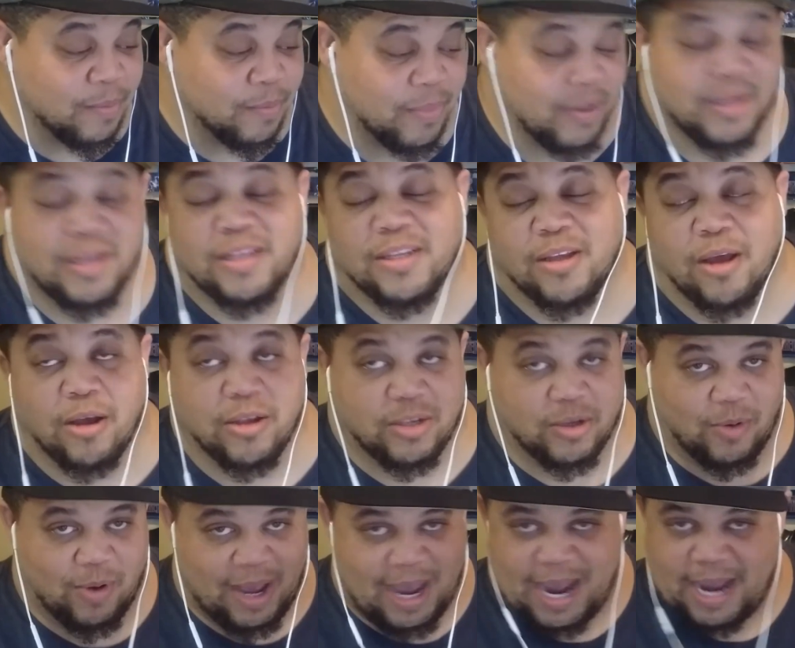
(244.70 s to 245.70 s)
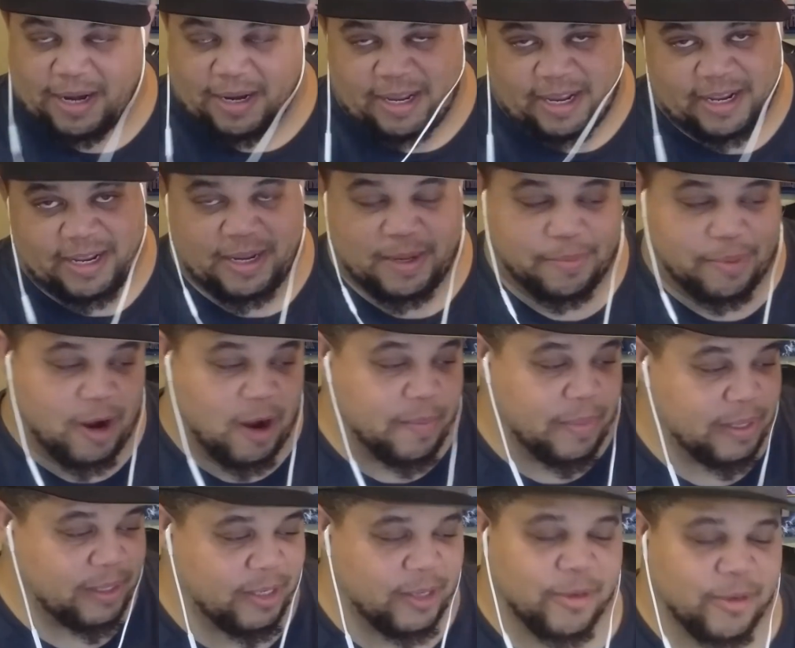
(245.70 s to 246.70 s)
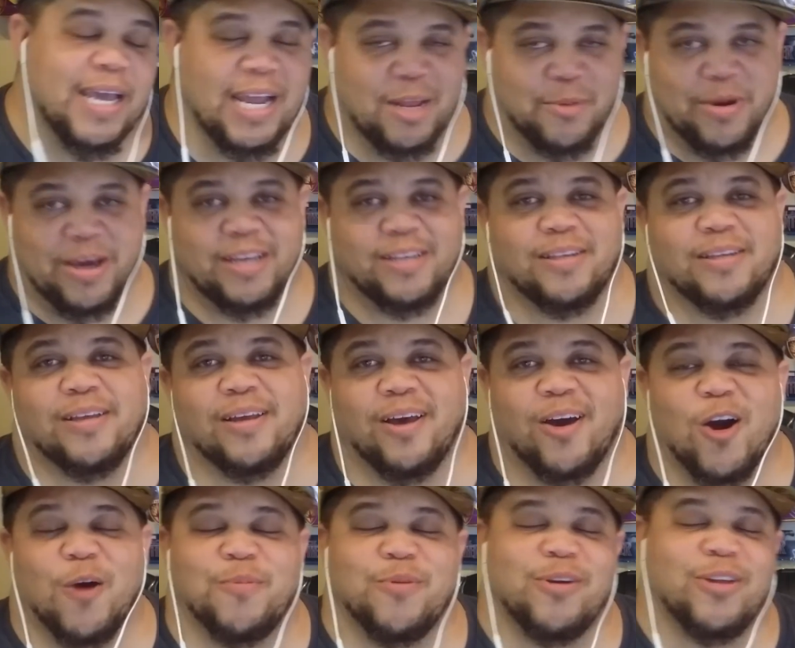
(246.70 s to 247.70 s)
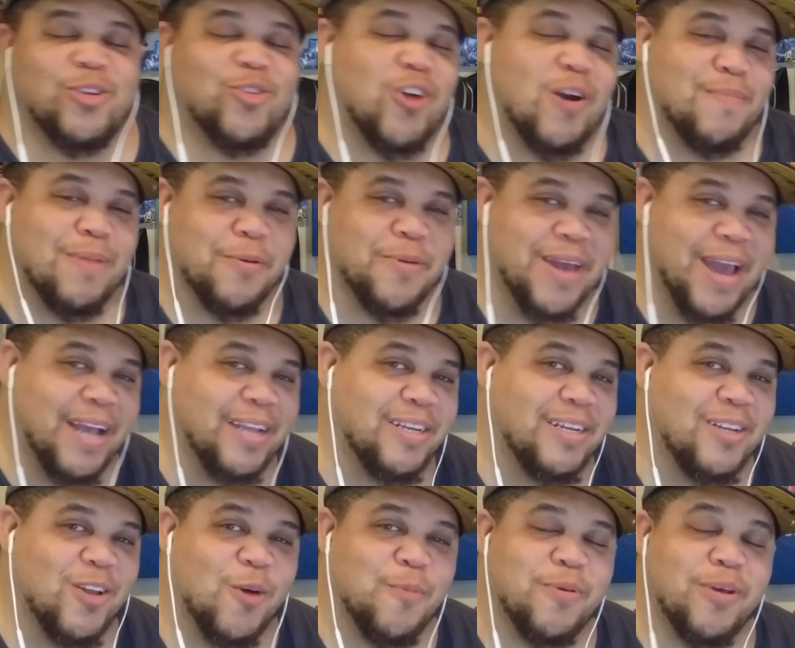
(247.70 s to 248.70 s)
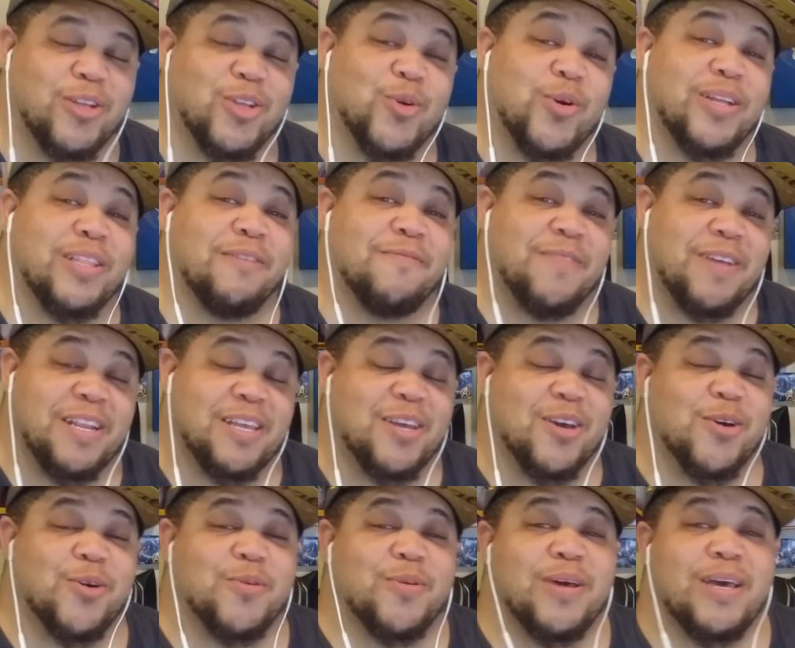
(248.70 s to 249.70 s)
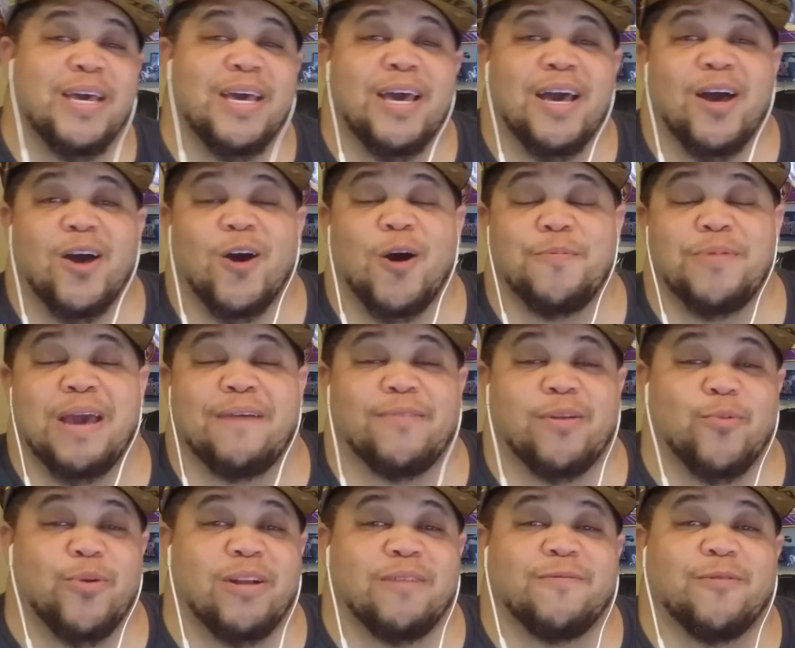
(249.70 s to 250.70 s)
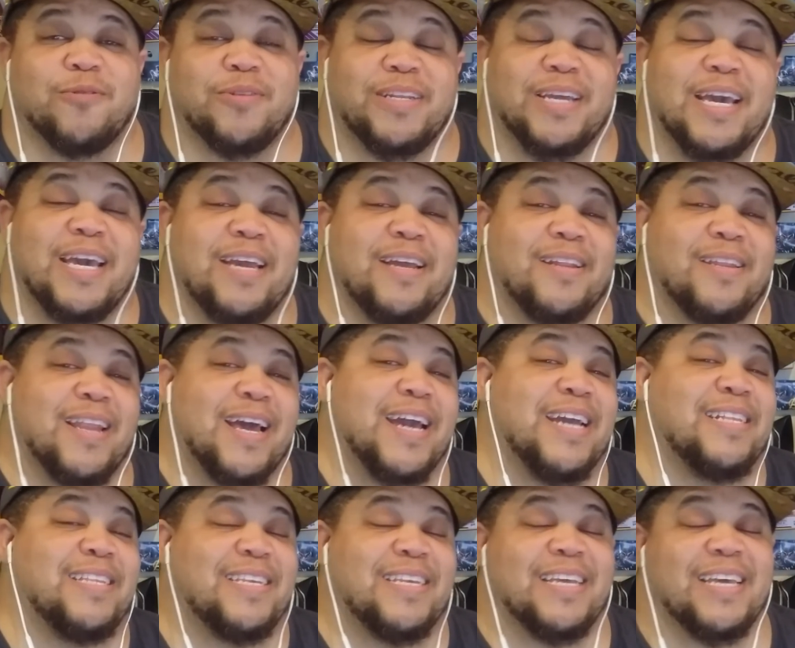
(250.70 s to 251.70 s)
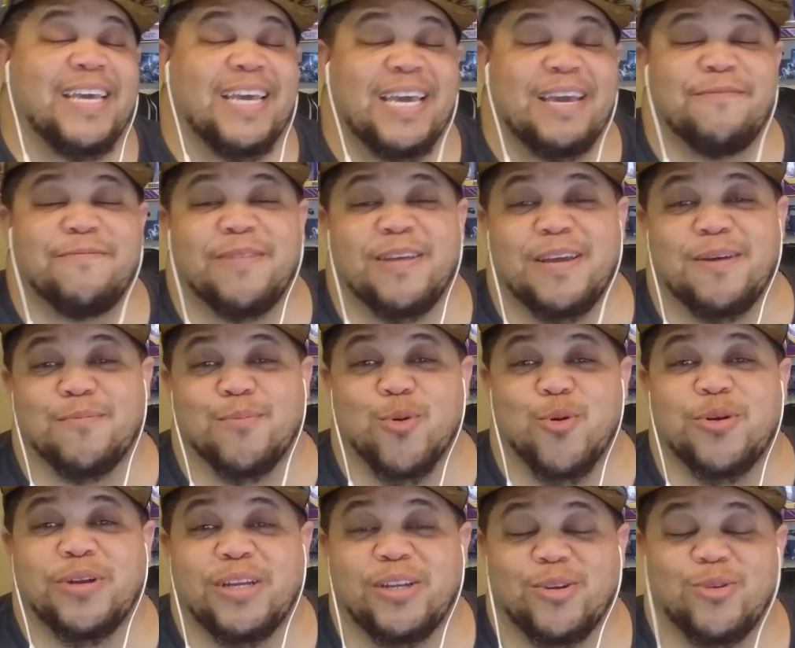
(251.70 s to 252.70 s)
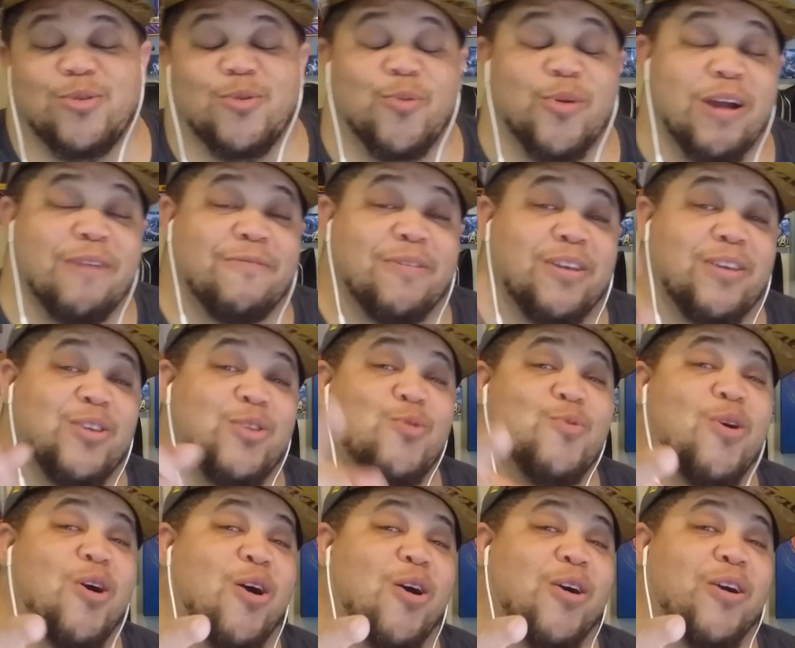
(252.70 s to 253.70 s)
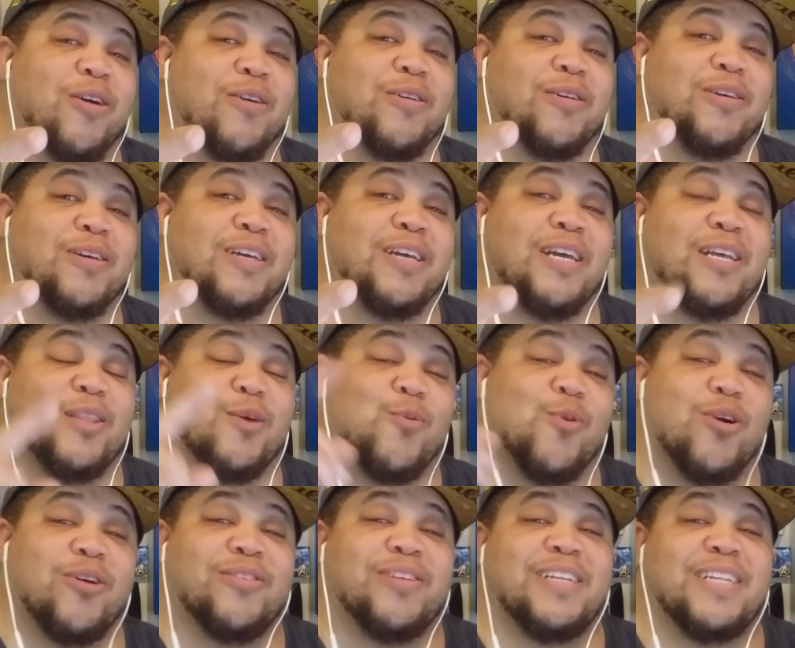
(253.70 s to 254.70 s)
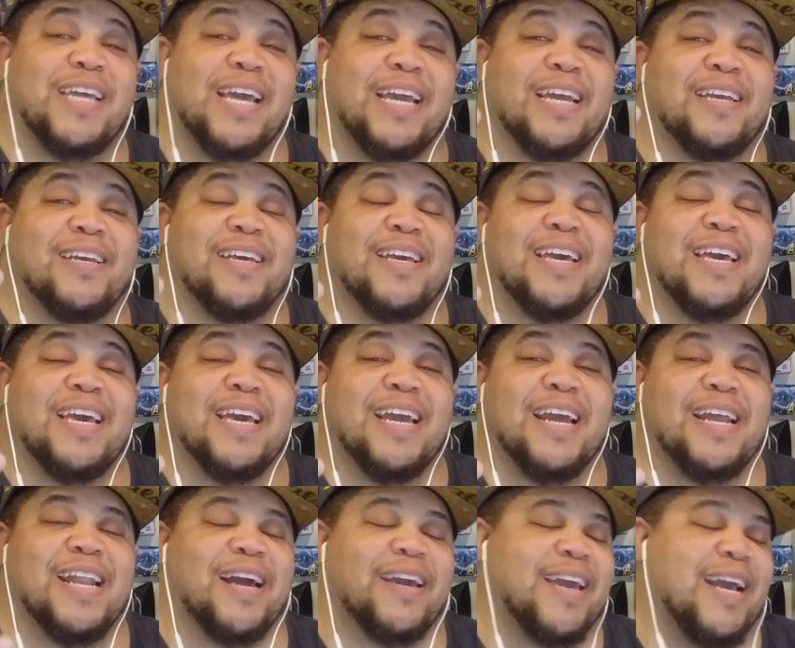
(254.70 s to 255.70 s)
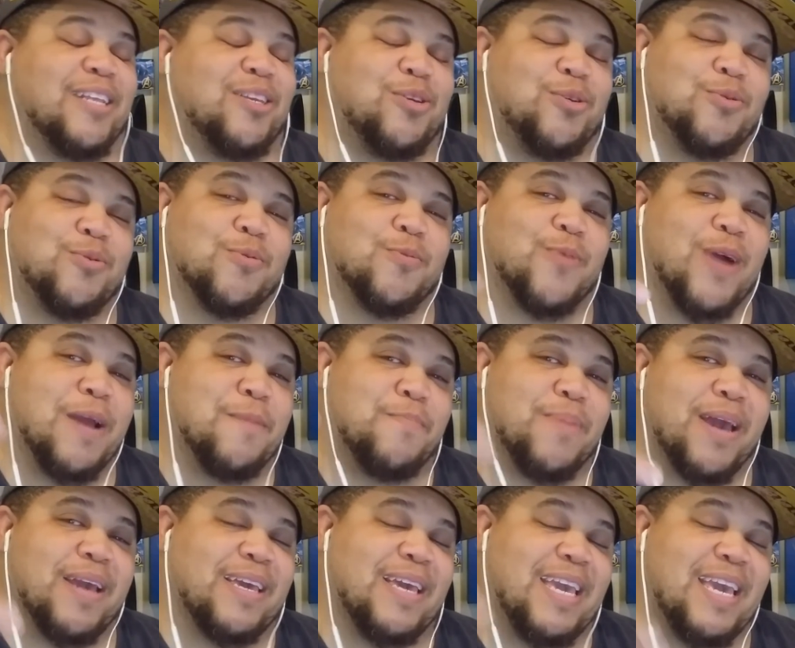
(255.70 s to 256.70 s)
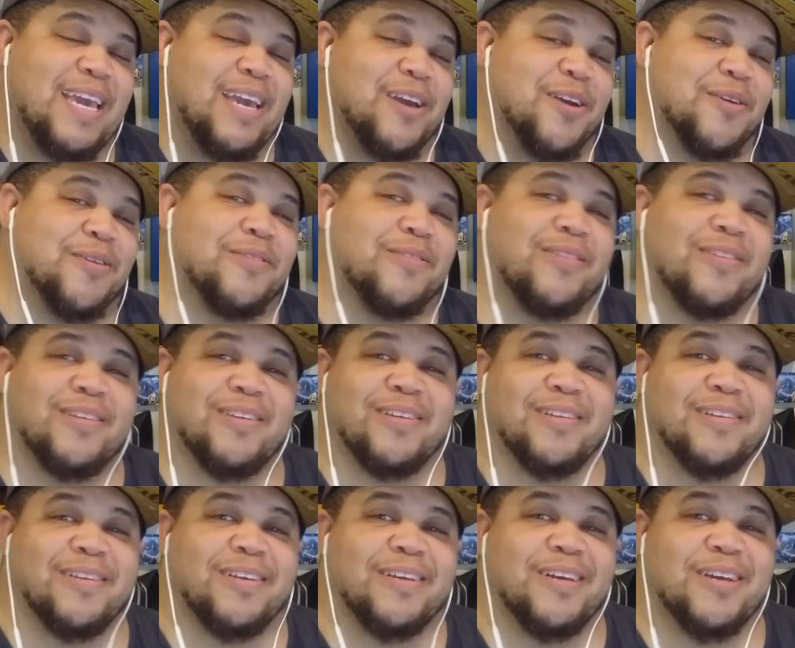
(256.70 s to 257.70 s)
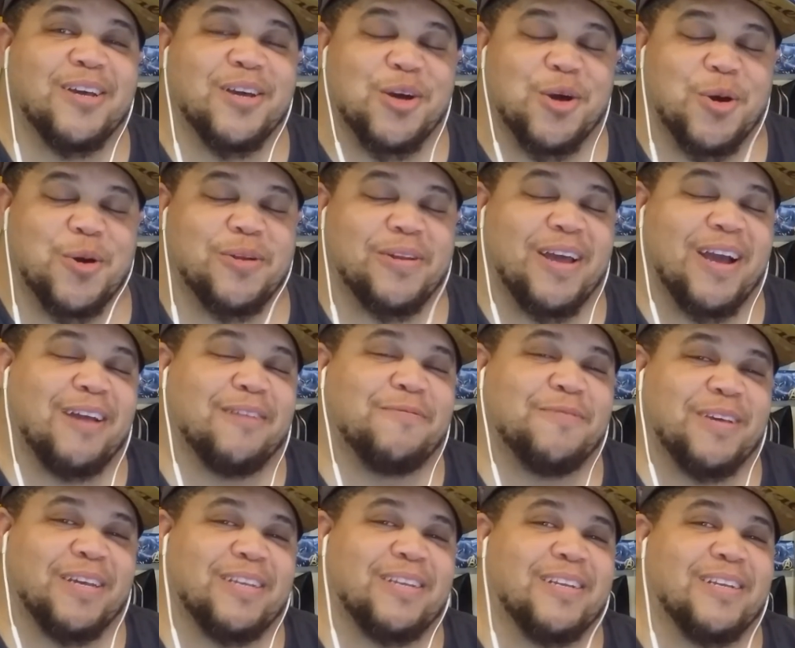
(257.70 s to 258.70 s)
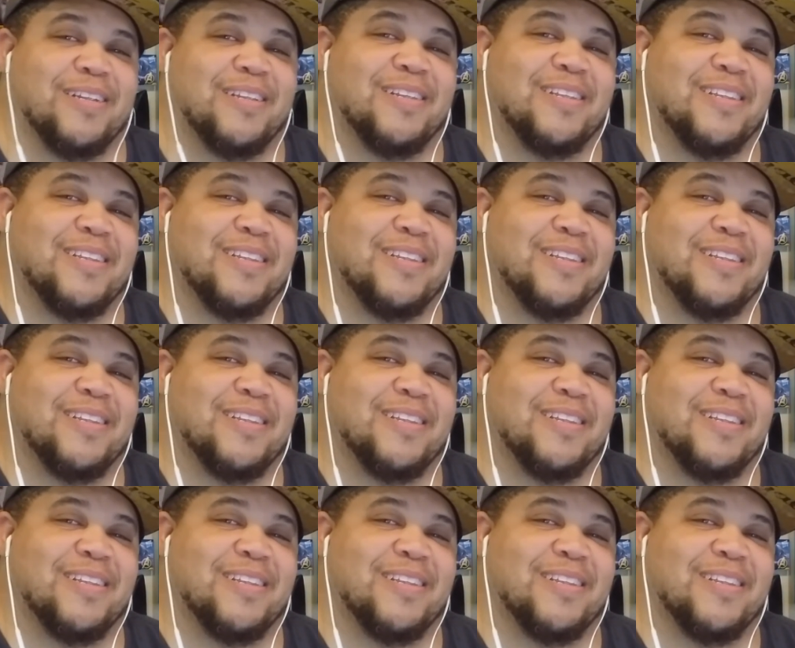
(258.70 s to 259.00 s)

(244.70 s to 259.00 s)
But it's also hot in the apartment. So anyways, I hope you enjoyed my reaction. Hope you enjoyed the video. Hope you're having a wonderful day, night, evening, morning, noon, wherever you are in the world today. And I'll catch you right back here on Nonpfixion.